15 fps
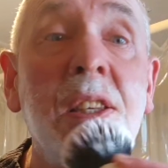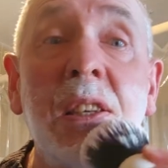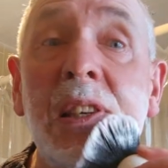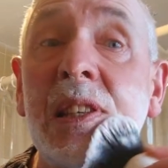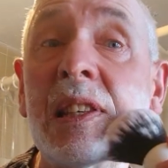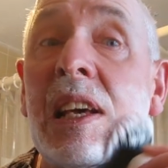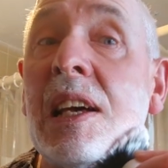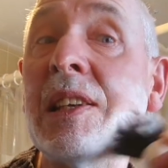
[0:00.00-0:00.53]

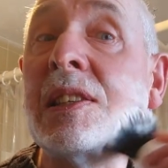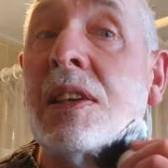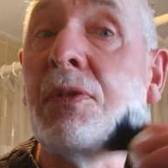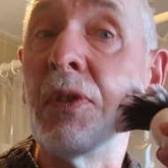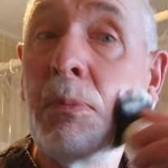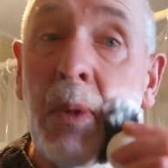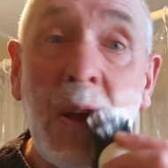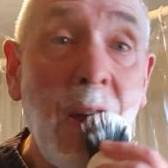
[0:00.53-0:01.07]
success
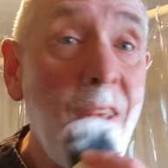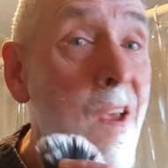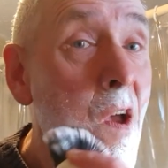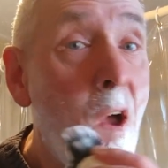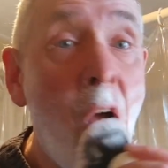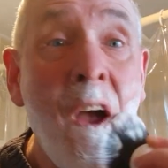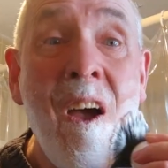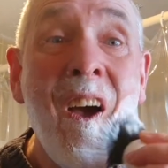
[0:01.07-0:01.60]
for me
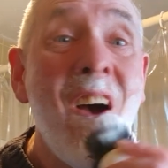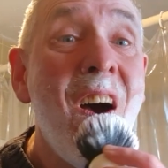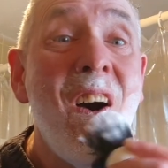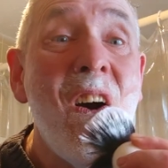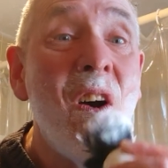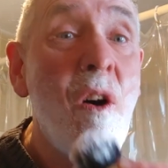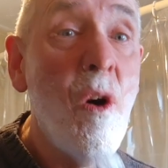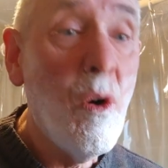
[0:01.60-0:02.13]

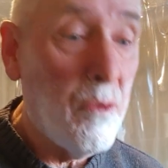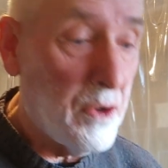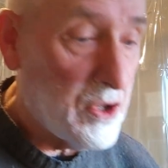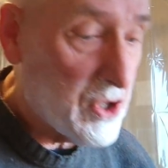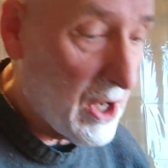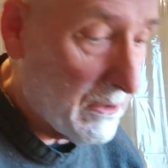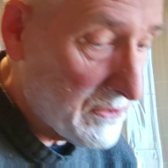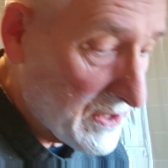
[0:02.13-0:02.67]
or for
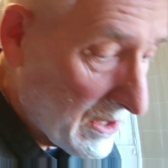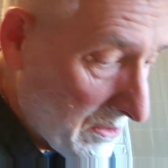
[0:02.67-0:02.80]
Jeff.